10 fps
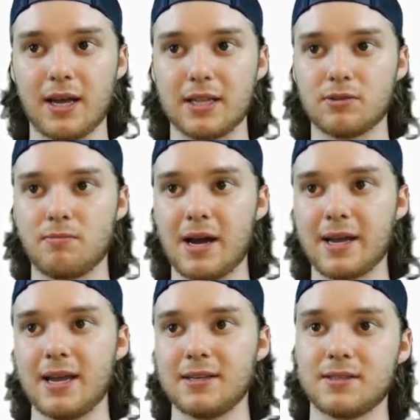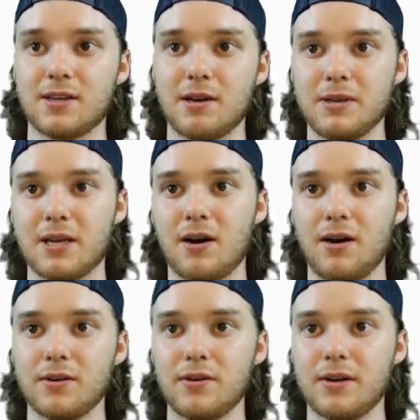to get. So in my case, it's going to be
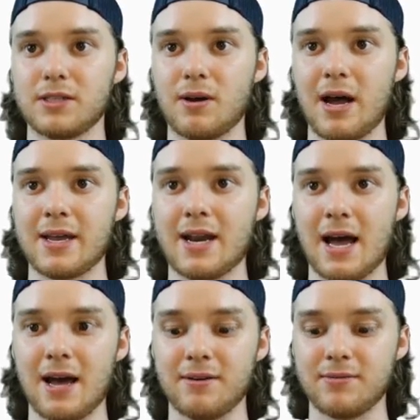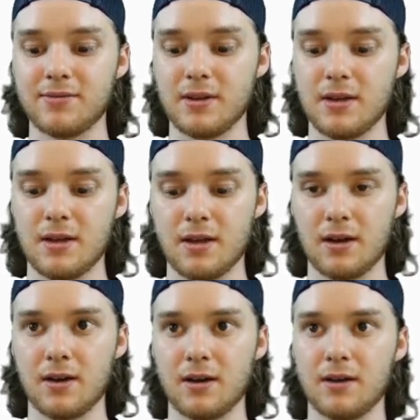color, right? So I could have,
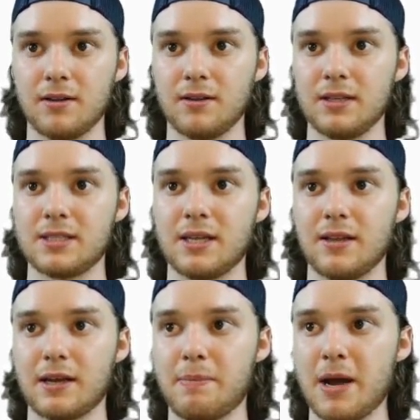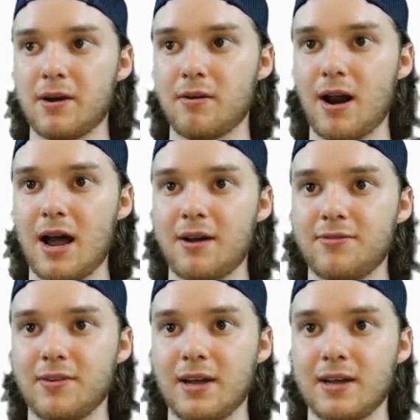let's say, like a
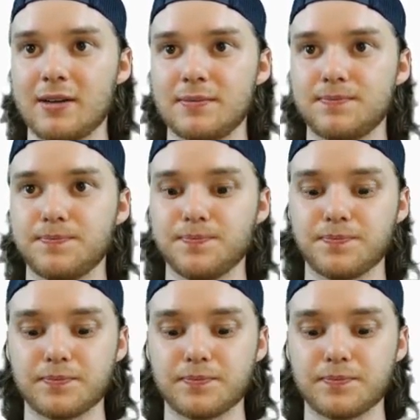paragraph, and